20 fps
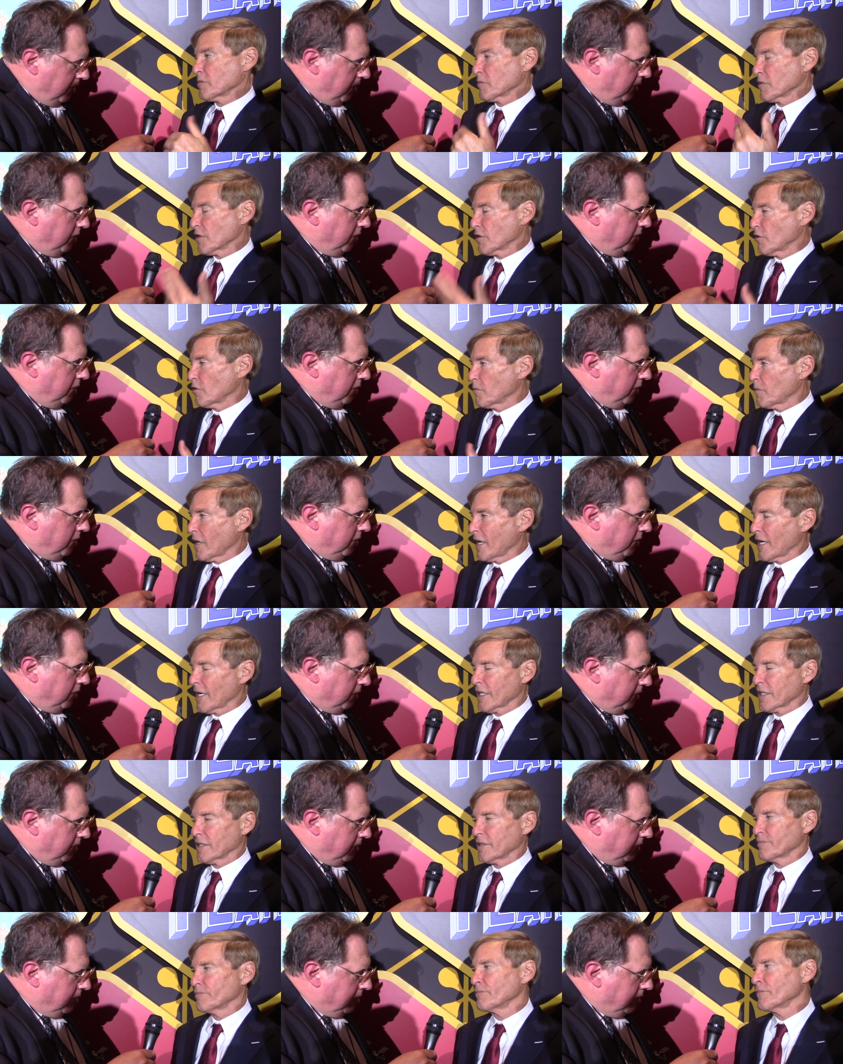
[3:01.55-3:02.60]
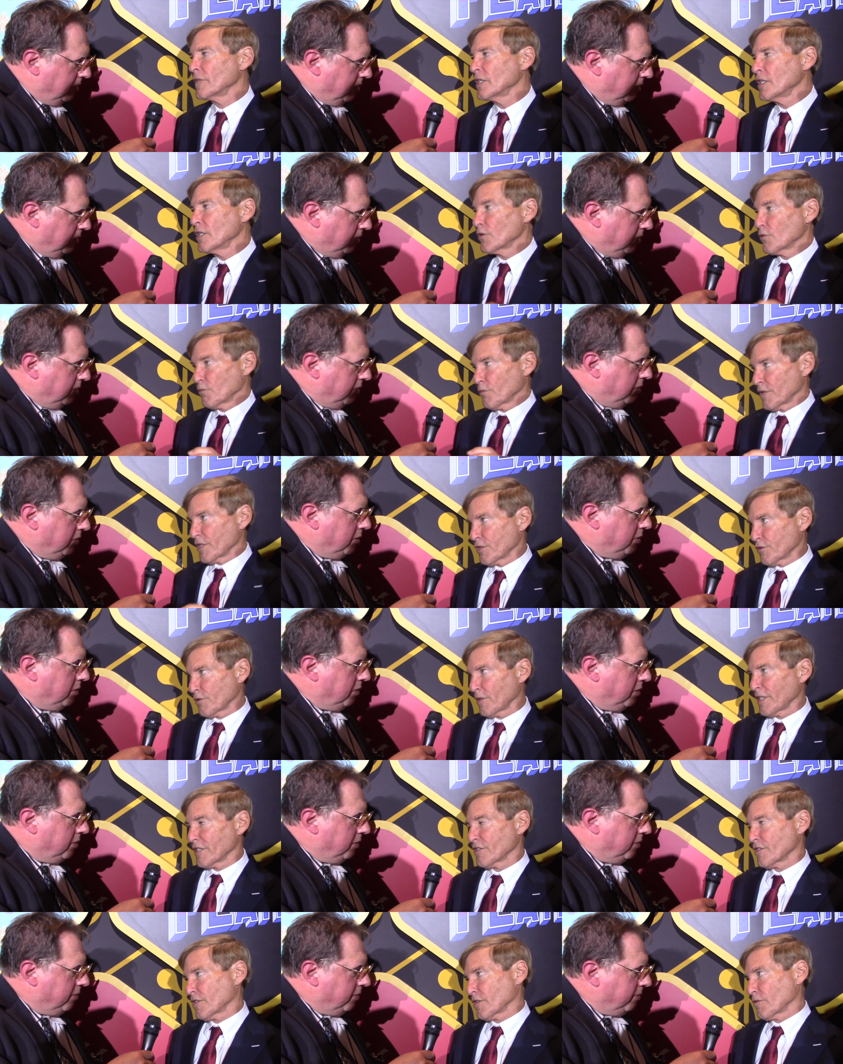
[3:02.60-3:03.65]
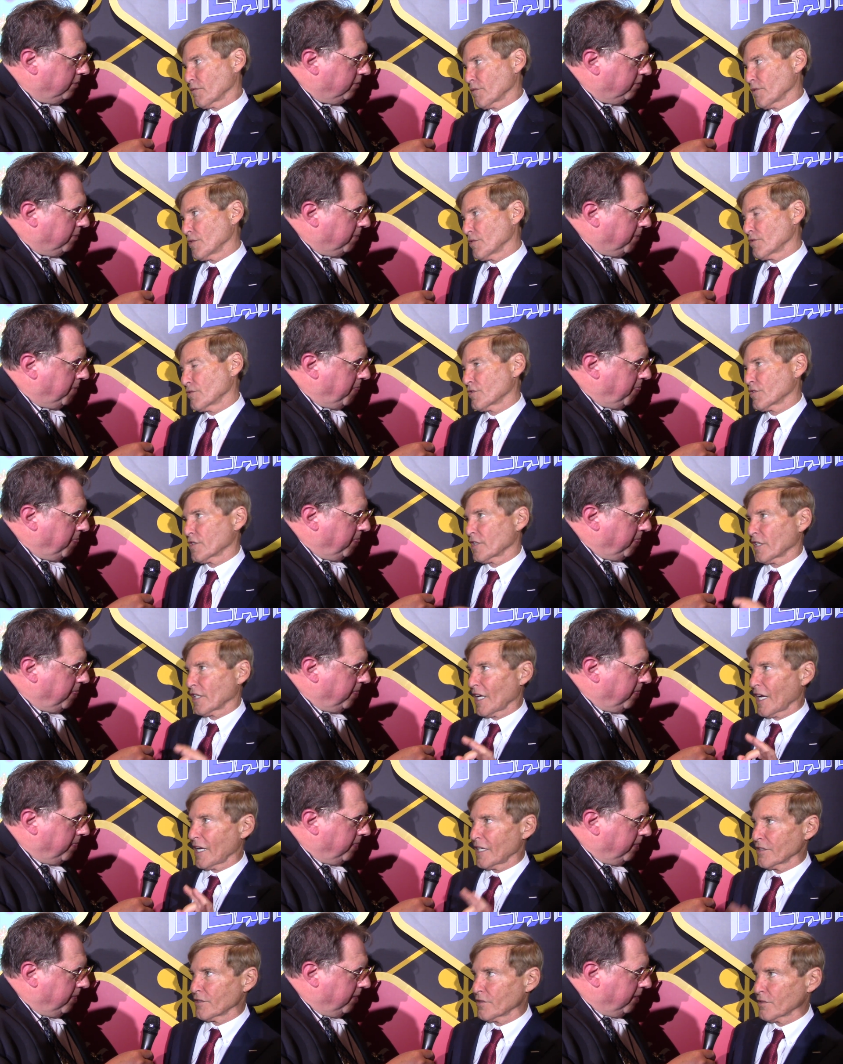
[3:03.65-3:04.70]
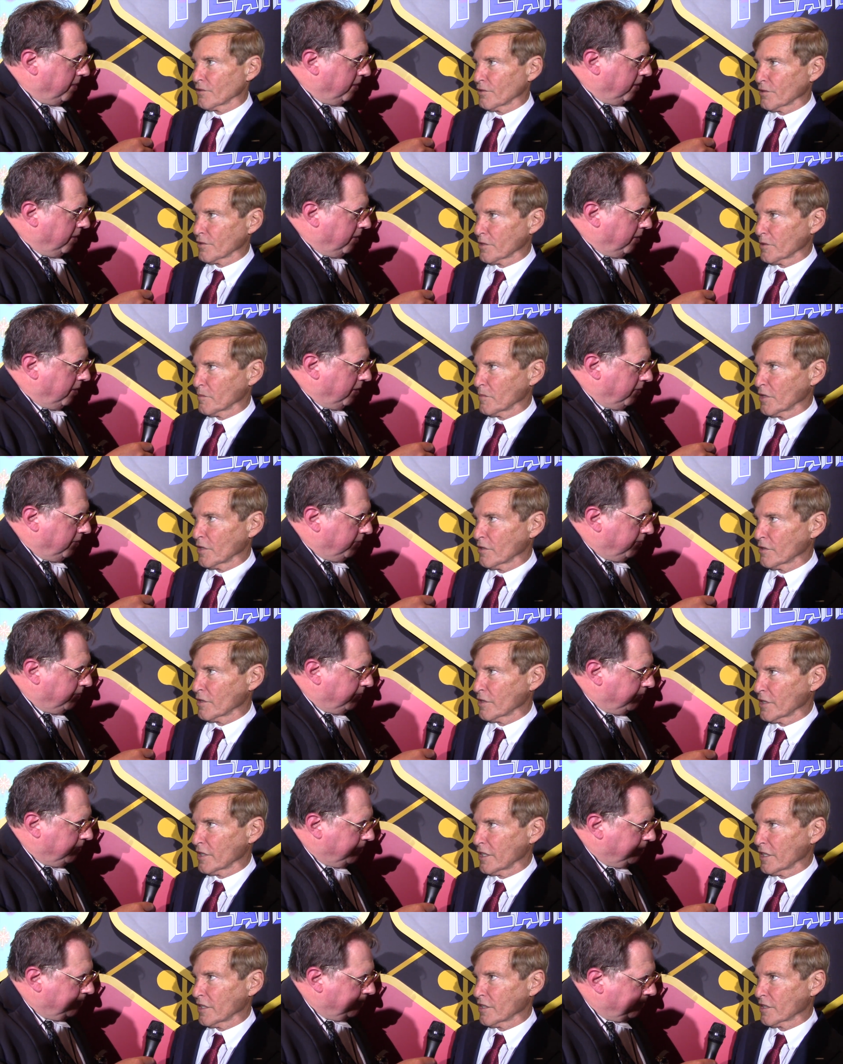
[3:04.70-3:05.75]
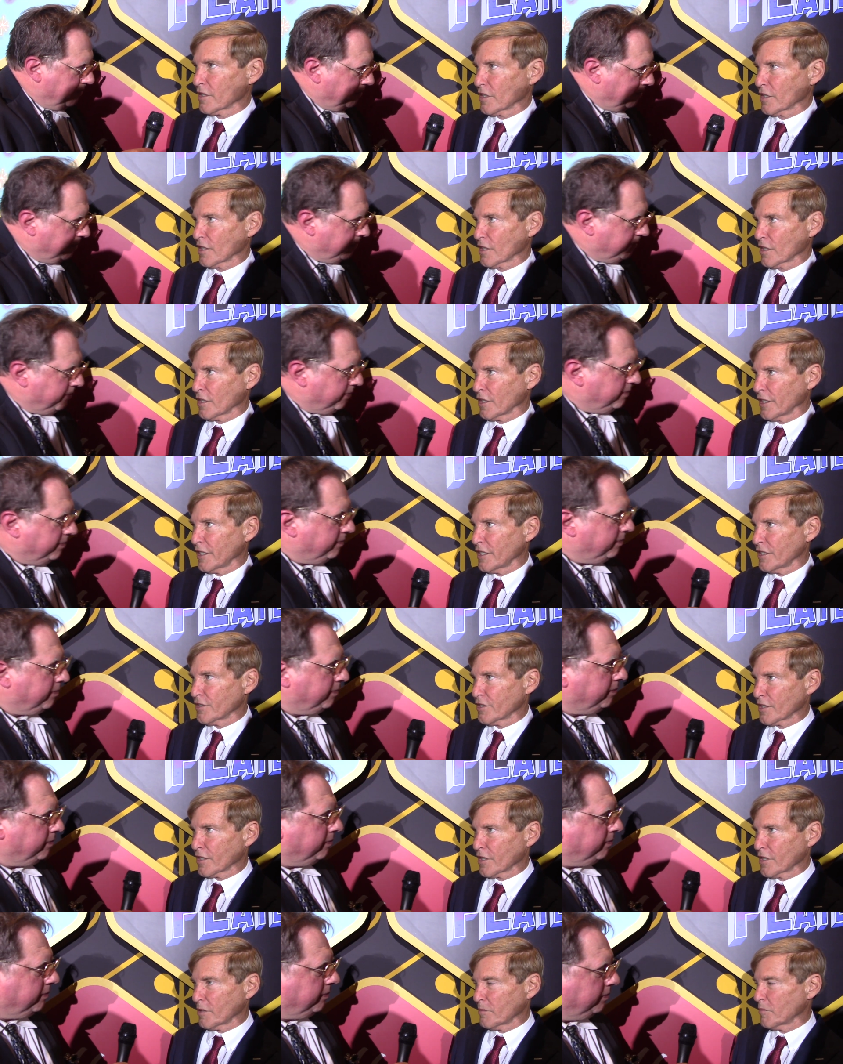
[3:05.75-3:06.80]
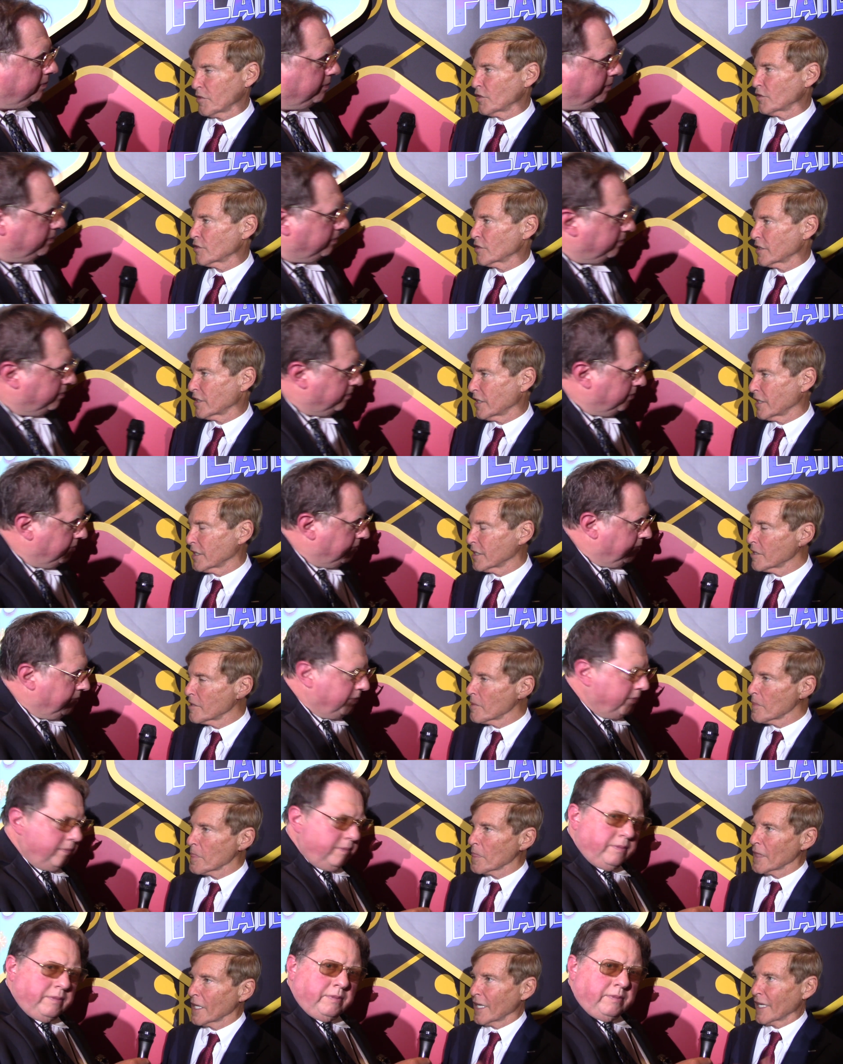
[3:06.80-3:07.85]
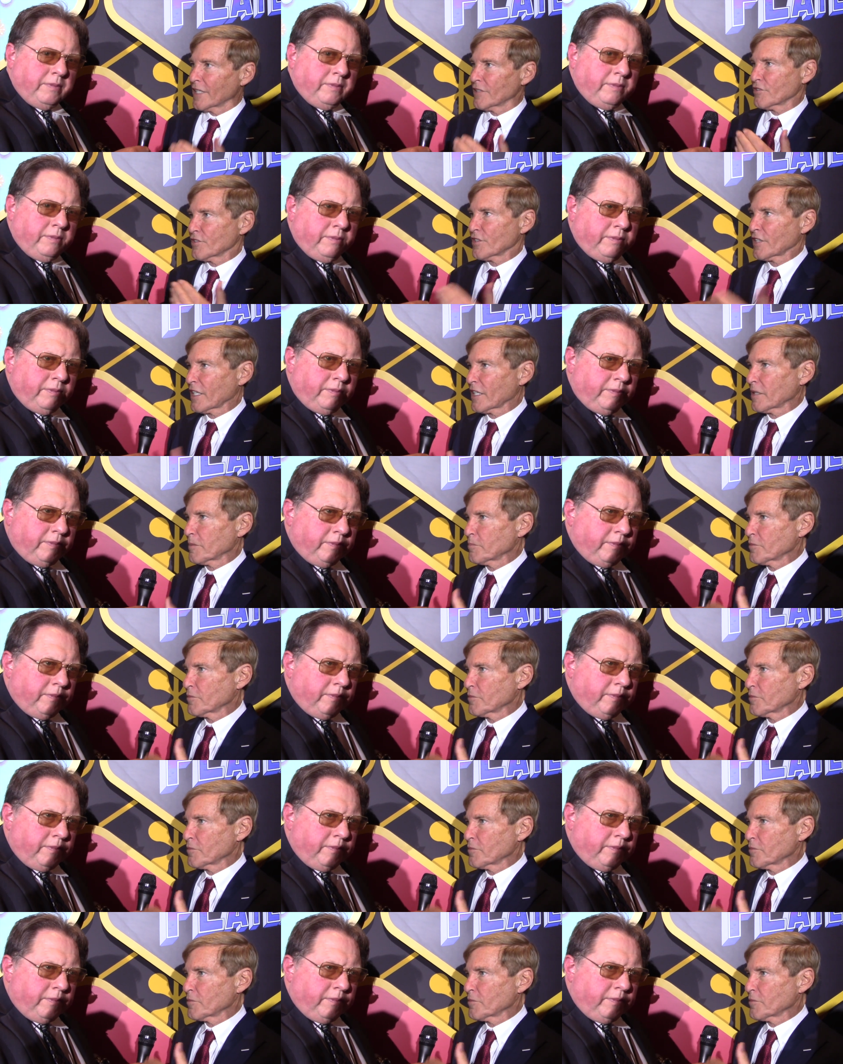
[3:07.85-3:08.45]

Speaker 1: to go back and retrace their roots to the high school community, to the collegiate community, and set up